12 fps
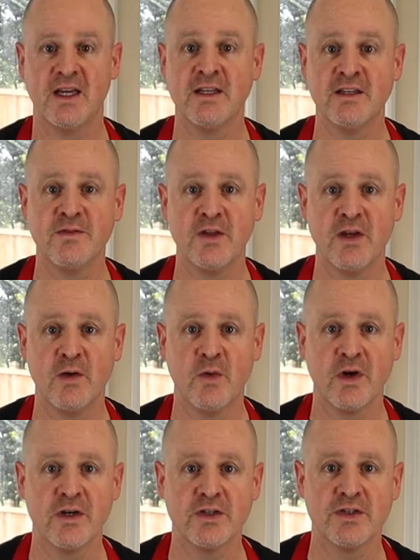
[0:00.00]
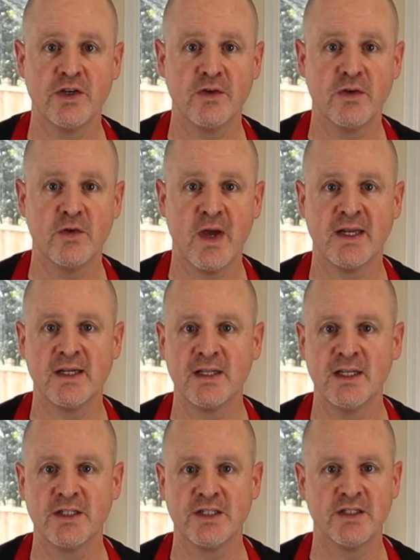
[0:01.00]
In this video, we're gonna show you a
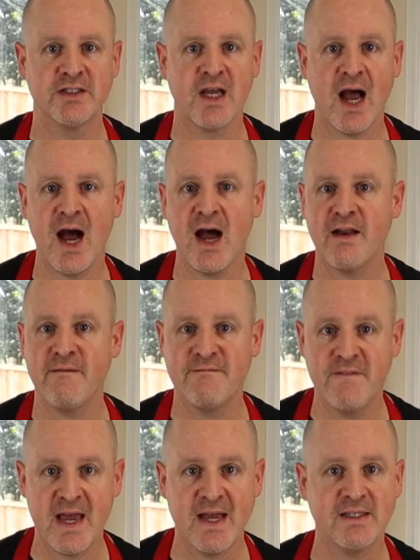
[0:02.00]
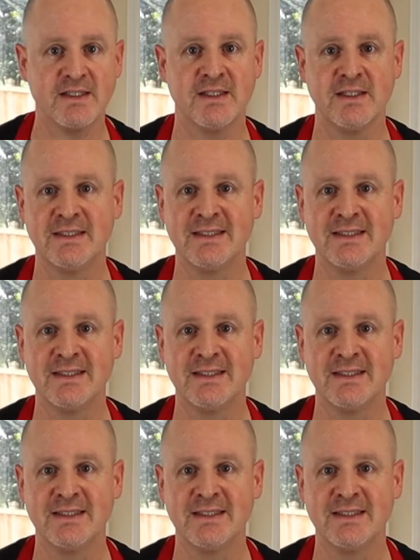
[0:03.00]
delicious, hot, fast,